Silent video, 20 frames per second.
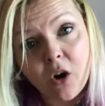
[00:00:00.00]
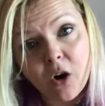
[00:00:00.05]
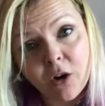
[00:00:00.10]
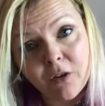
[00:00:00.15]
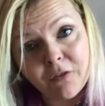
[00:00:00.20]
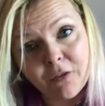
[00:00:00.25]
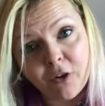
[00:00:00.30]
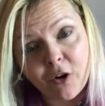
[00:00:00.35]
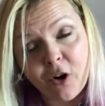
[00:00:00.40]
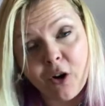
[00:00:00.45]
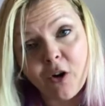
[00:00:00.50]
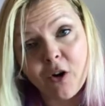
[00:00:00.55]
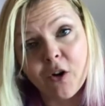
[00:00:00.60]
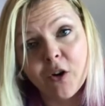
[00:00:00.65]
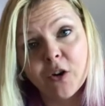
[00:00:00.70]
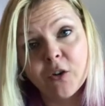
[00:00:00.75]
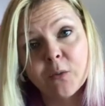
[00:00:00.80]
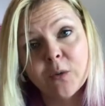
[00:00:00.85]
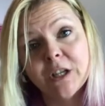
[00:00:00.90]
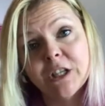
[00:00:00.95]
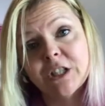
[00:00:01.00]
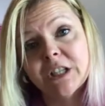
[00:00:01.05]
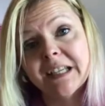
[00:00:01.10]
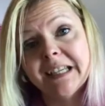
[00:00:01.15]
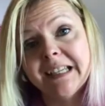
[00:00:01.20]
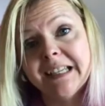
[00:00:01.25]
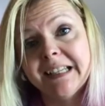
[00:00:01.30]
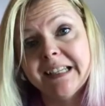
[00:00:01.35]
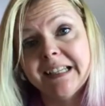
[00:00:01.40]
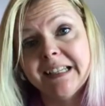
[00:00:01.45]
offer on, which
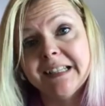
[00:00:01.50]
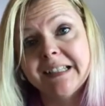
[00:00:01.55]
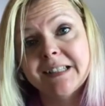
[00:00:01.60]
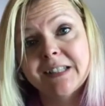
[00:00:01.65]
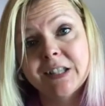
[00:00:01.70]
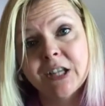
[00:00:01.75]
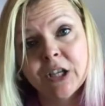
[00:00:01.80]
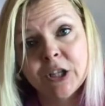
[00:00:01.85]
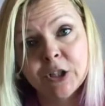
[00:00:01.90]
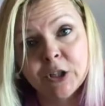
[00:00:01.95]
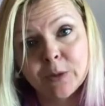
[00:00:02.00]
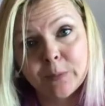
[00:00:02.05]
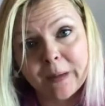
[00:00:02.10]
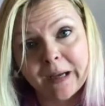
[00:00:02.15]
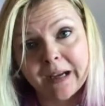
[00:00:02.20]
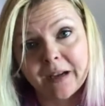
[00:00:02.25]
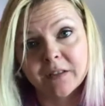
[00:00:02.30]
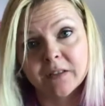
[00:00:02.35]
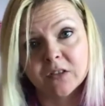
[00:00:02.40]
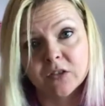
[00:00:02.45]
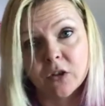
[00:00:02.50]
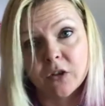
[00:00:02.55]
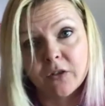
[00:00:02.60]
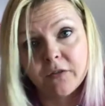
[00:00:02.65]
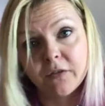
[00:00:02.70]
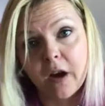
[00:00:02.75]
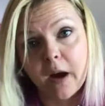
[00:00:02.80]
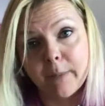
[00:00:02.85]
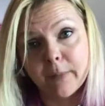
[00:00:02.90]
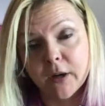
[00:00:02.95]
is £2
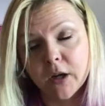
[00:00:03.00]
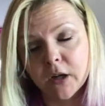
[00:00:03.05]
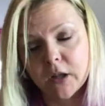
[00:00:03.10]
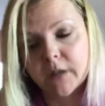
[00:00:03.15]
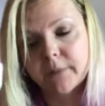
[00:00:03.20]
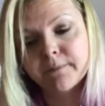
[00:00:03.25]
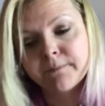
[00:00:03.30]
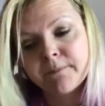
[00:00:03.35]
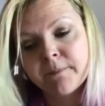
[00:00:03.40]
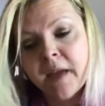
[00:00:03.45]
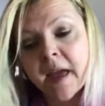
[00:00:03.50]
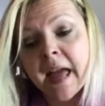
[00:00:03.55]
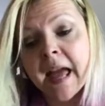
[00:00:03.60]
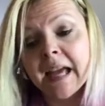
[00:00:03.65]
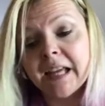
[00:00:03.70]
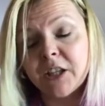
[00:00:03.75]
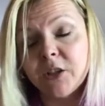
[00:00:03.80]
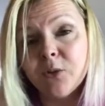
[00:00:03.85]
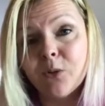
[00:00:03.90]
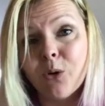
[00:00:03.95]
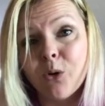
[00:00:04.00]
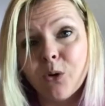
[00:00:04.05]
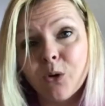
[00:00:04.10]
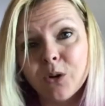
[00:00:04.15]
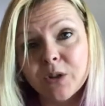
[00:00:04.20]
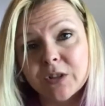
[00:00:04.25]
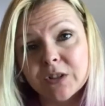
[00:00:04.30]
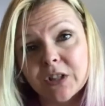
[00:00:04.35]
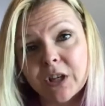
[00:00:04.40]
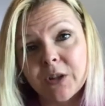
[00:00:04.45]
off a book. You
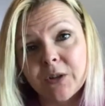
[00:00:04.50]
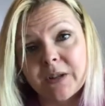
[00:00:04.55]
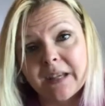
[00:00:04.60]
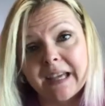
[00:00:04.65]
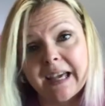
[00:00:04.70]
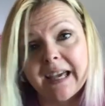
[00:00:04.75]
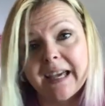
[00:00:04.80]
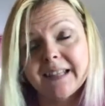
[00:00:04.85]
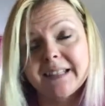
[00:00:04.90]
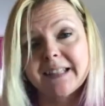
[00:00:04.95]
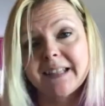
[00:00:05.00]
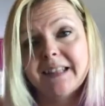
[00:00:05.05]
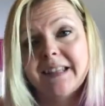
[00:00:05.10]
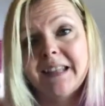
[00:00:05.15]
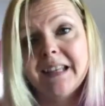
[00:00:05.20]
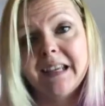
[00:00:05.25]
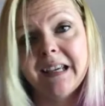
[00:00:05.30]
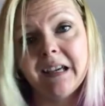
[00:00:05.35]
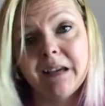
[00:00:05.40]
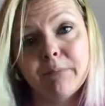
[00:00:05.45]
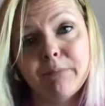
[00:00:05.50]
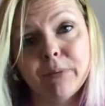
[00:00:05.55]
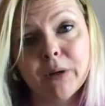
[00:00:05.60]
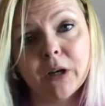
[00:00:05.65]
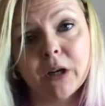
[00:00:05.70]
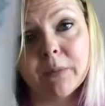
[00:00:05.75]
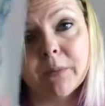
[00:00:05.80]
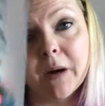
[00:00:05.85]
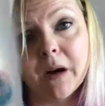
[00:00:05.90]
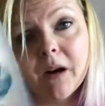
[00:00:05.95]
also get the
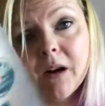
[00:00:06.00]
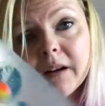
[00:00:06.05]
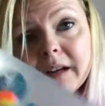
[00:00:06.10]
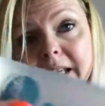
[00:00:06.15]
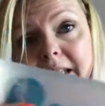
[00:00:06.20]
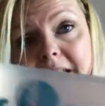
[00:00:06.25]
bookmark